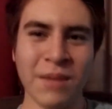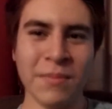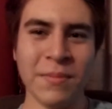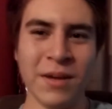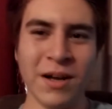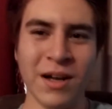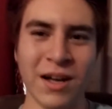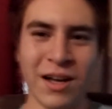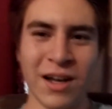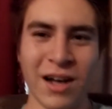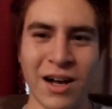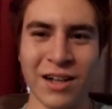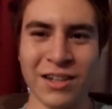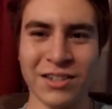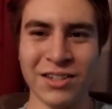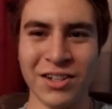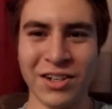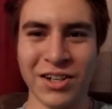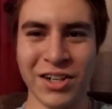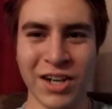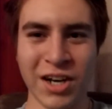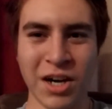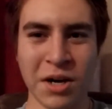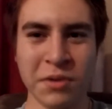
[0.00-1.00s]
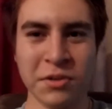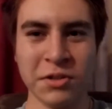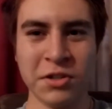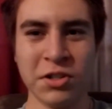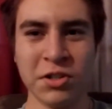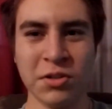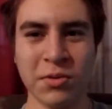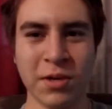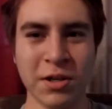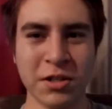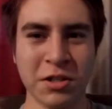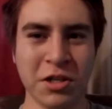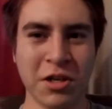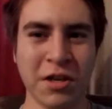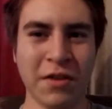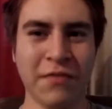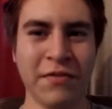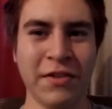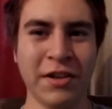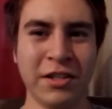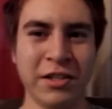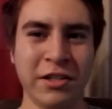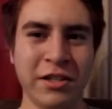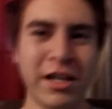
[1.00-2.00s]
But also, you know, I was just watching
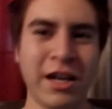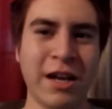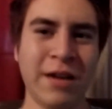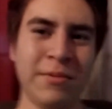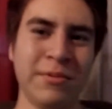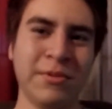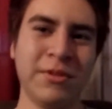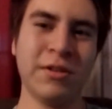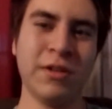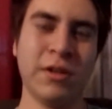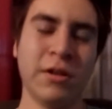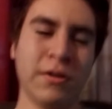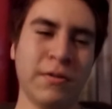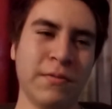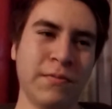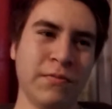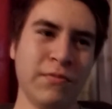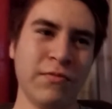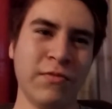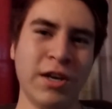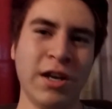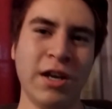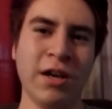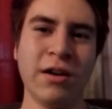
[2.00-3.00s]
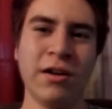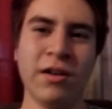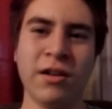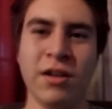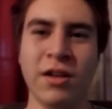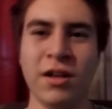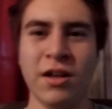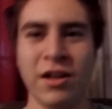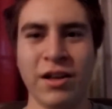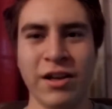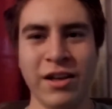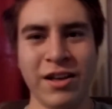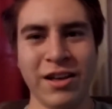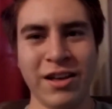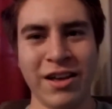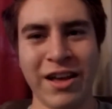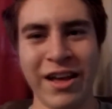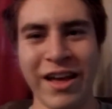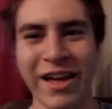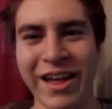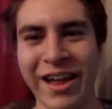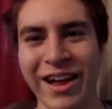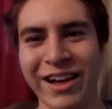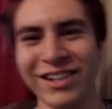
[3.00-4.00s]
FaZe Adapt's video,
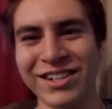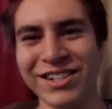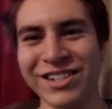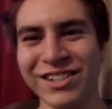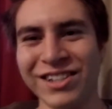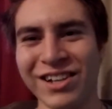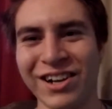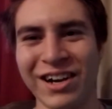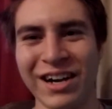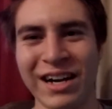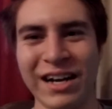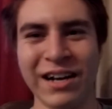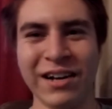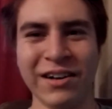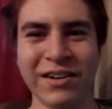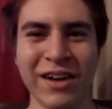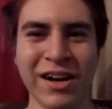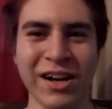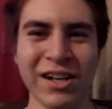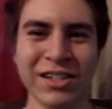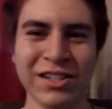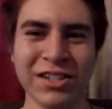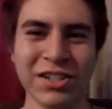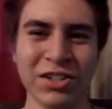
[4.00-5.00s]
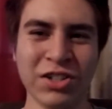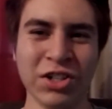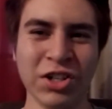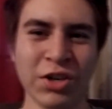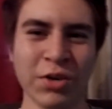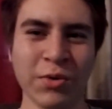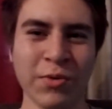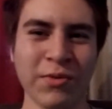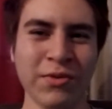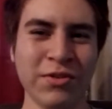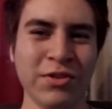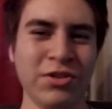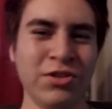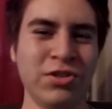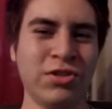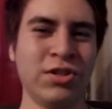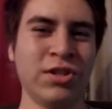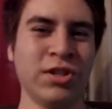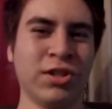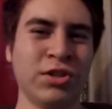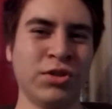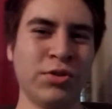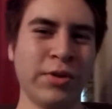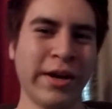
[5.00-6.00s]
and I just saw her sister
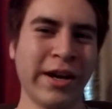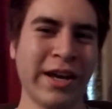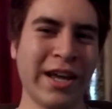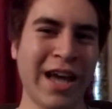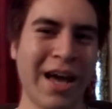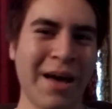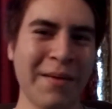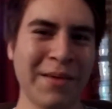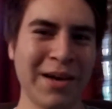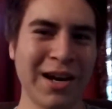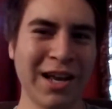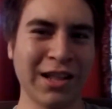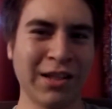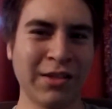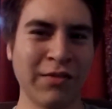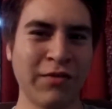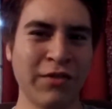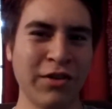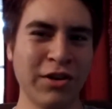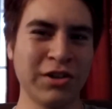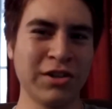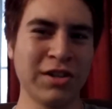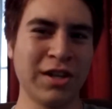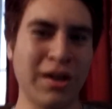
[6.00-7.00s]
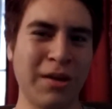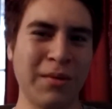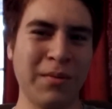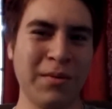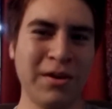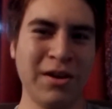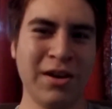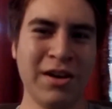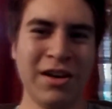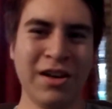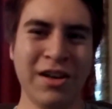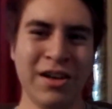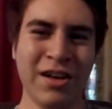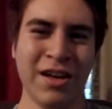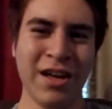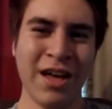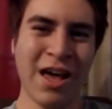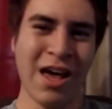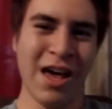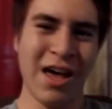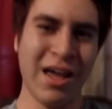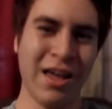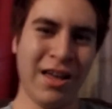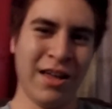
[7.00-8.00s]
just drank Gamma like the first time.
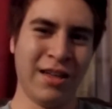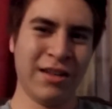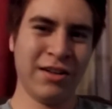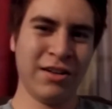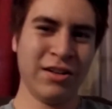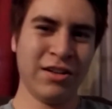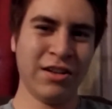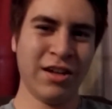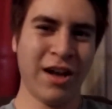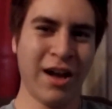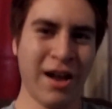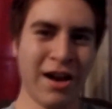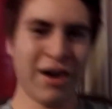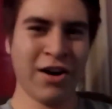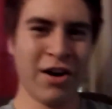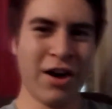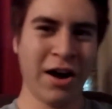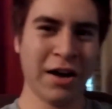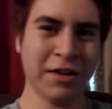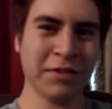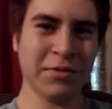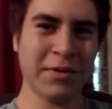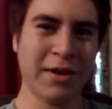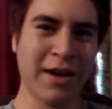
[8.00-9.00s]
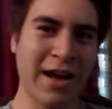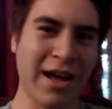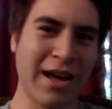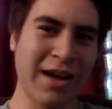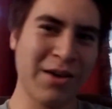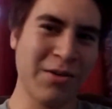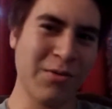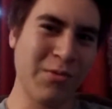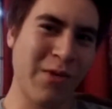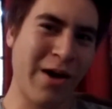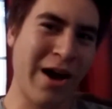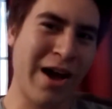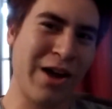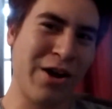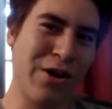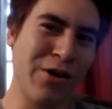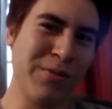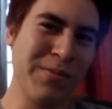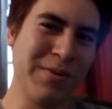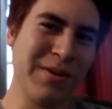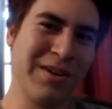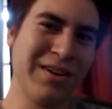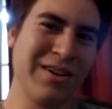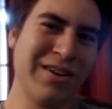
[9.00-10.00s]
And her eyes went like wide
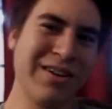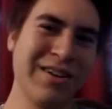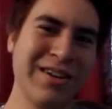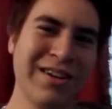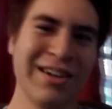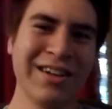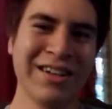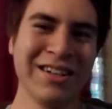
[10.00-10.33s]
open,